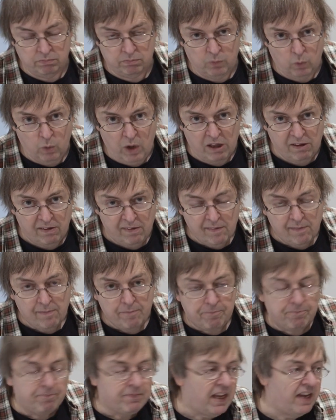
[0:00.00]
Well,
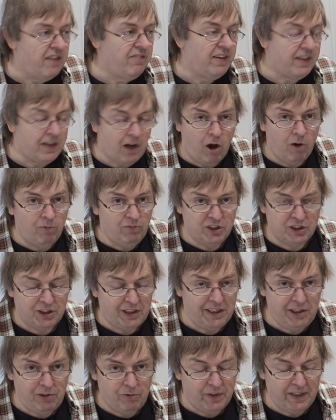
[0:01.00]
if it
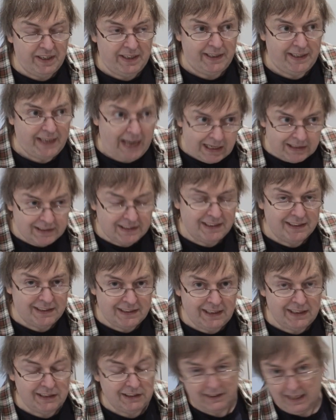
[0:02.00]
obviously you think, yes,
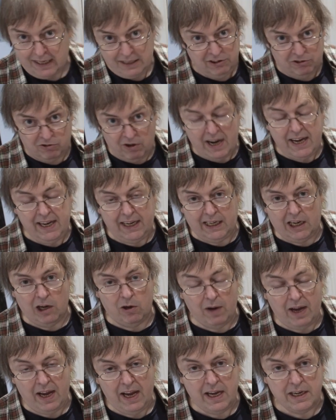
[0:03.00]
this is, then great,
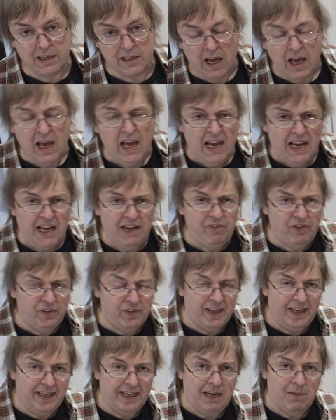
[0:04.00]
go ahead. If you
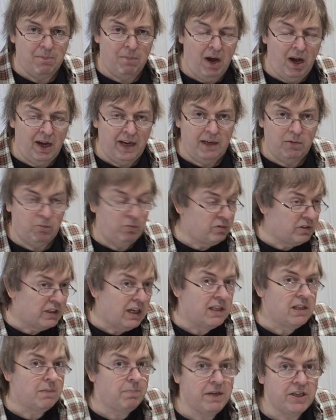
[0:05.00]
think it might, we'll
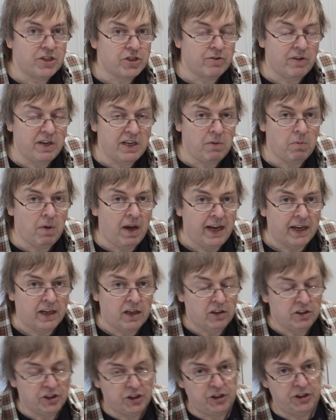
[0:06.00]
take the picture anyway.
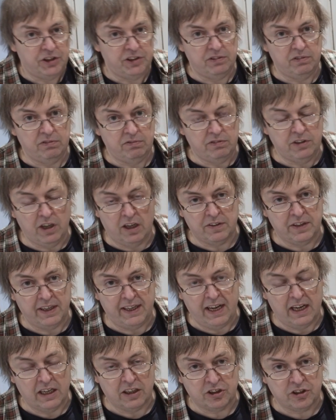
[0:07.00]
Costs you
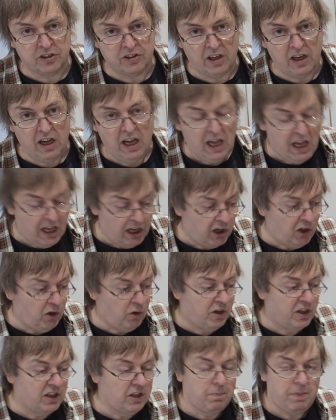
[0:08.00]
nothing extra.
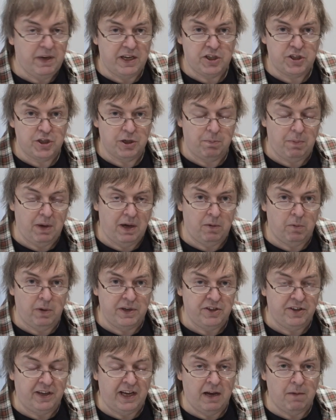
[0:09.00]
Look at the picture
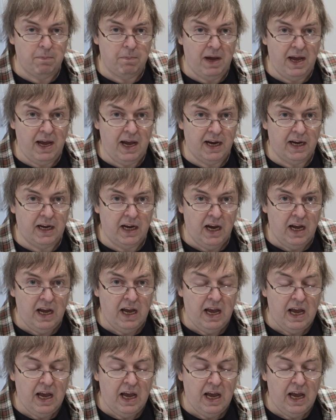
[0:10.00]
when you get back.